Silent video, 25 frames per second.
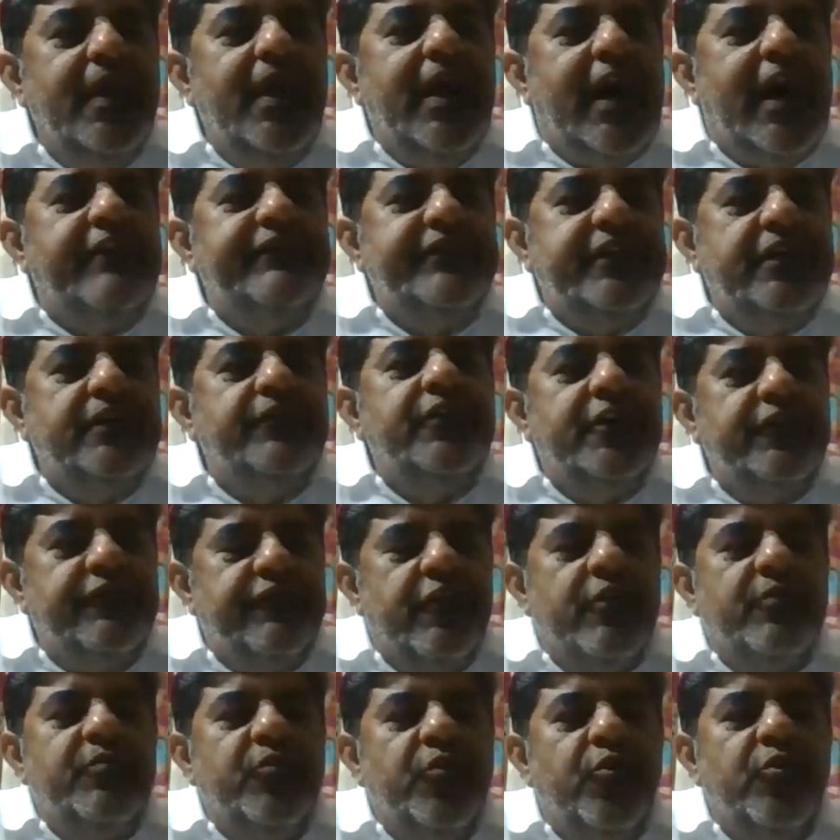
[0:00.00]
after work
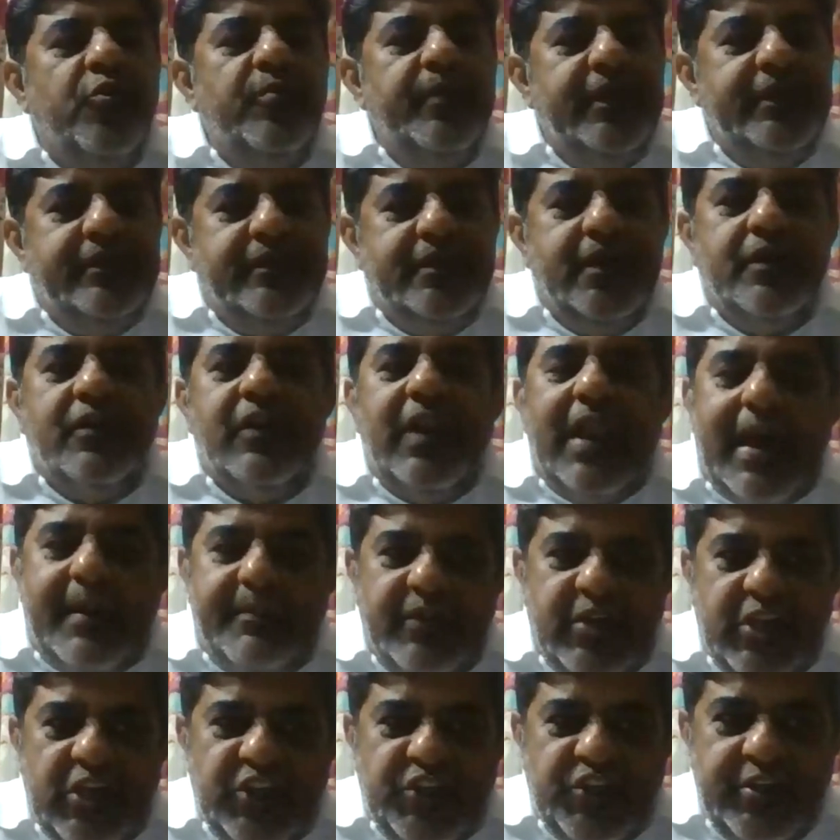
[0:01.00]
from home is the
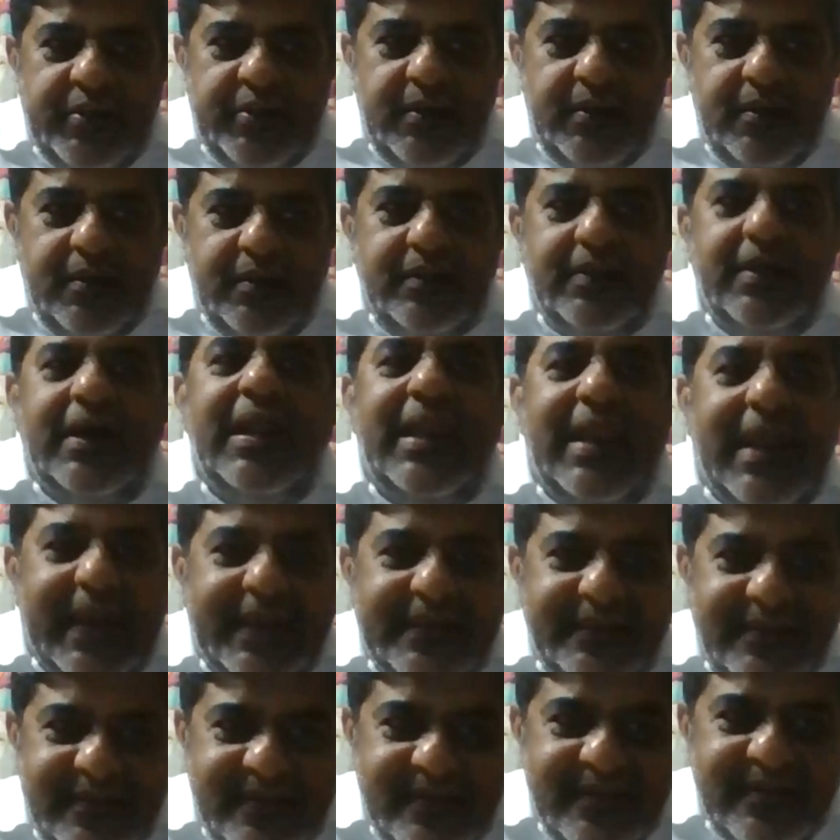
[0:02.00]
collaboration, the
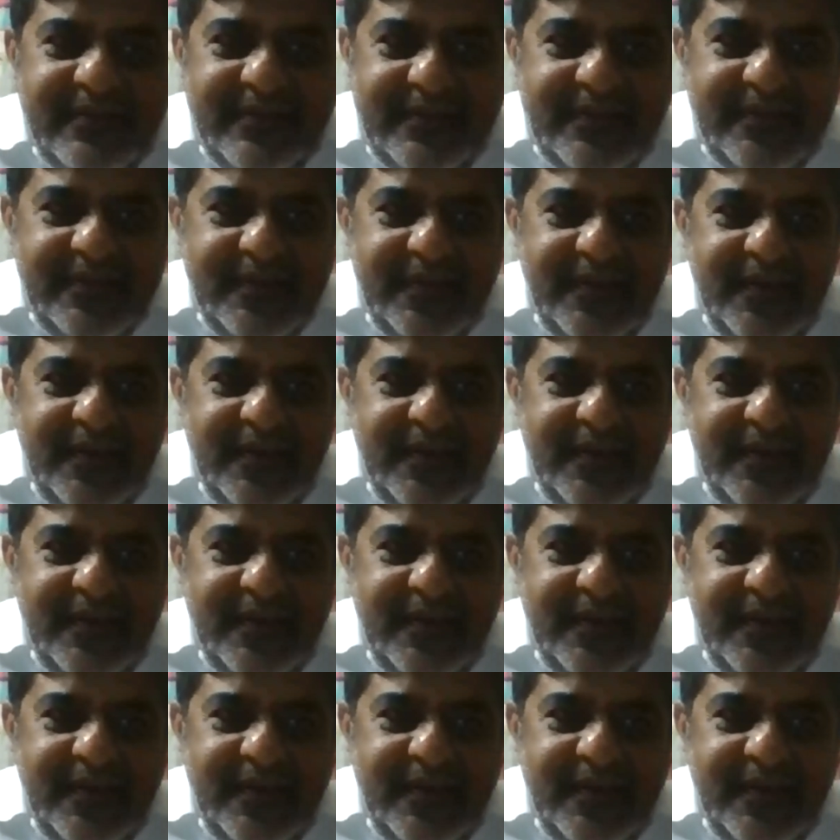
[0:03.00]
alliances.